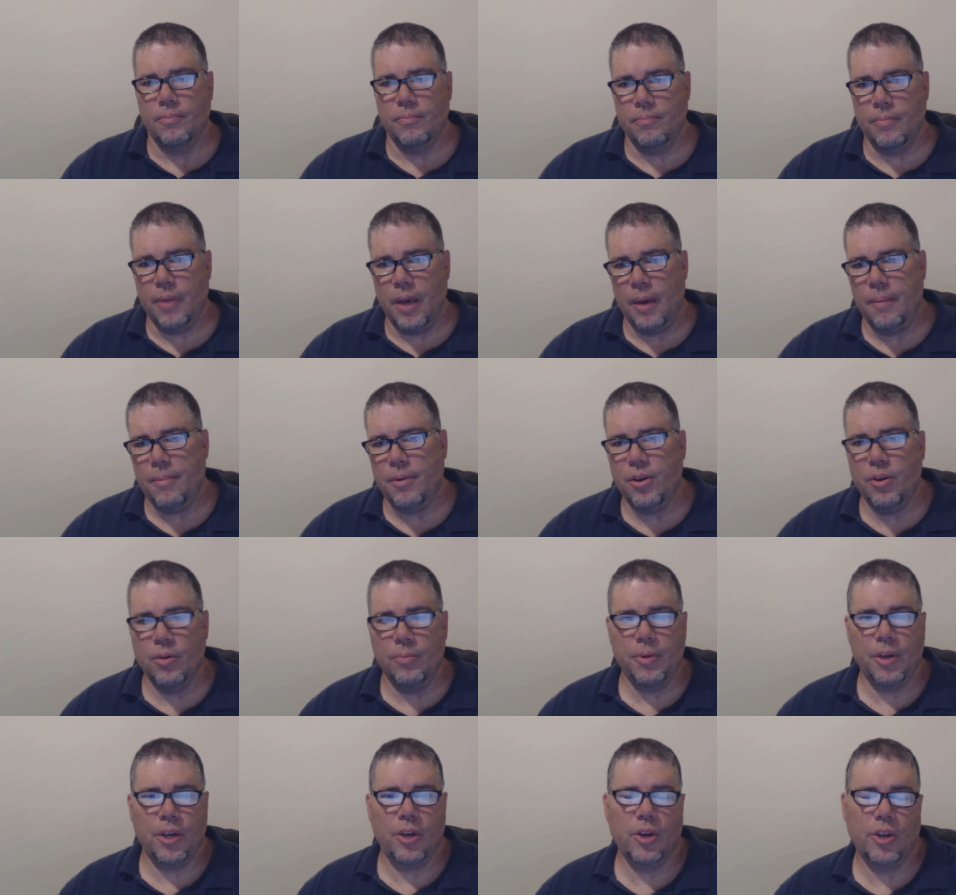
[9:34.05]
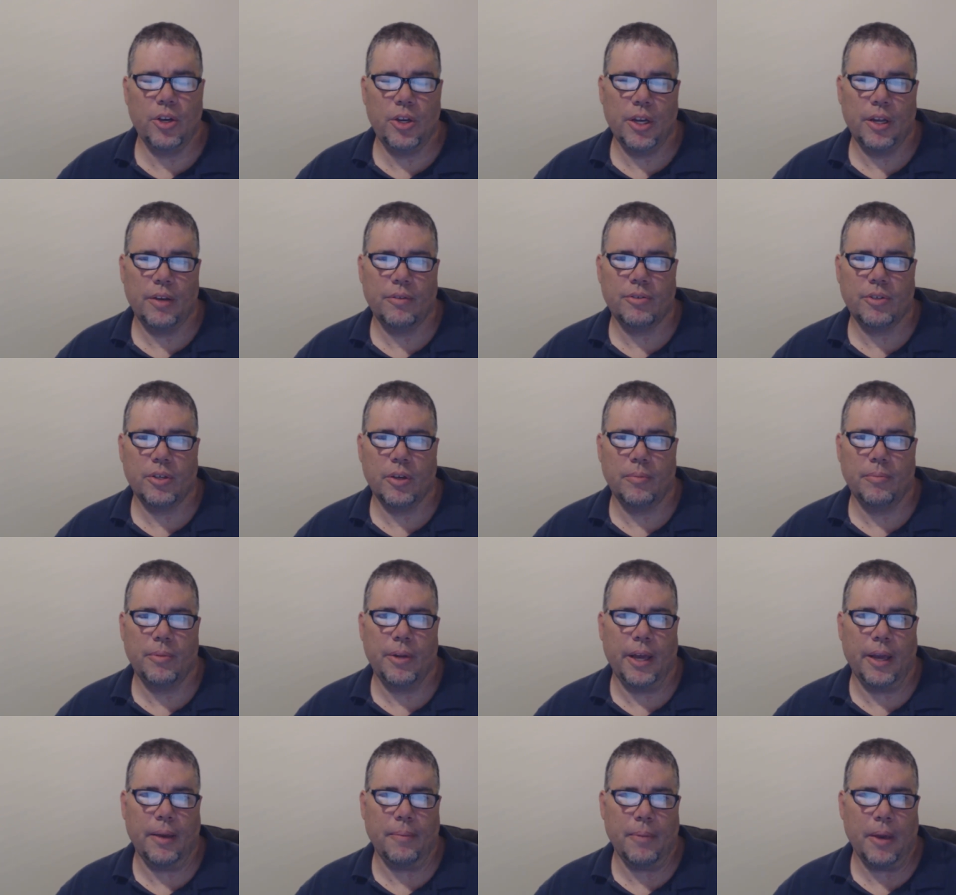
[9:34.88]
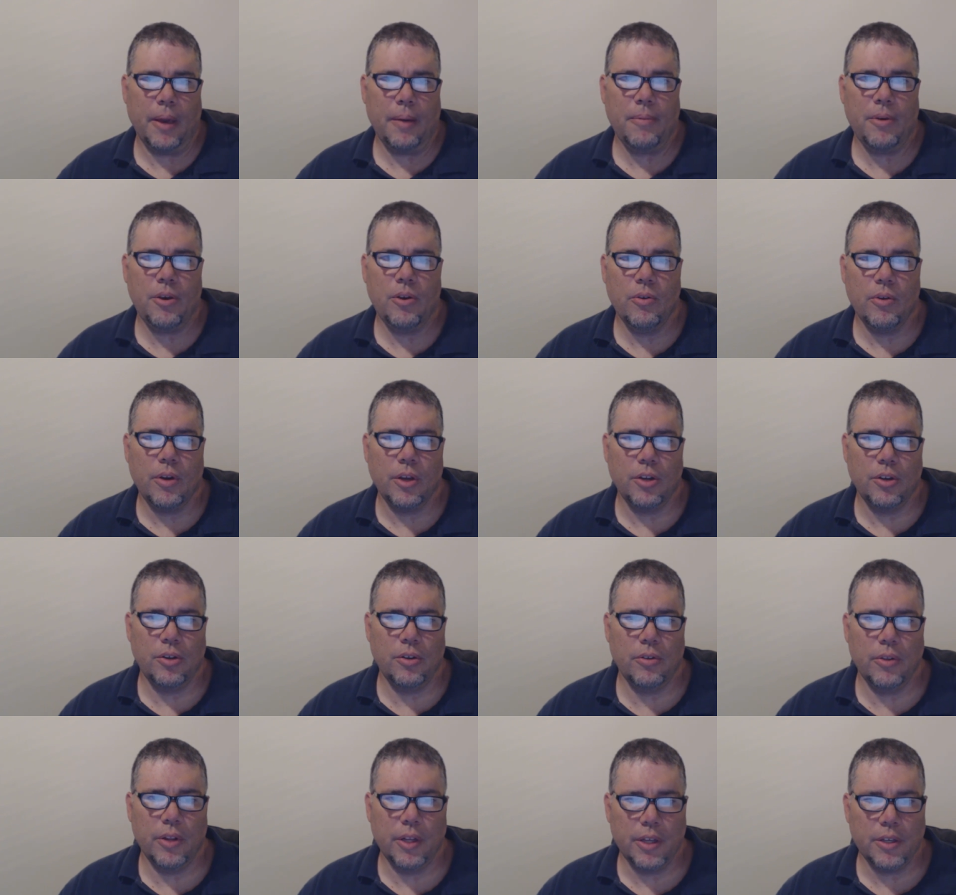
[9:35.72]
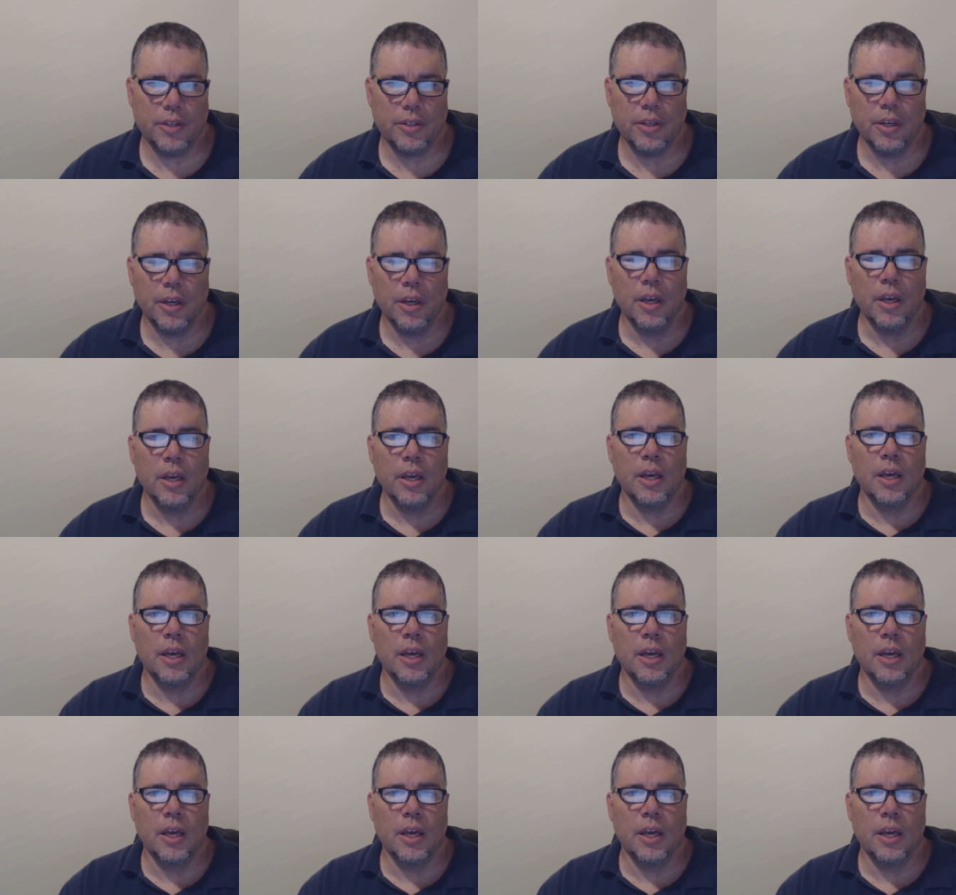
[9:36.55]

maybe you'll be good enough someday, maybe you can do this.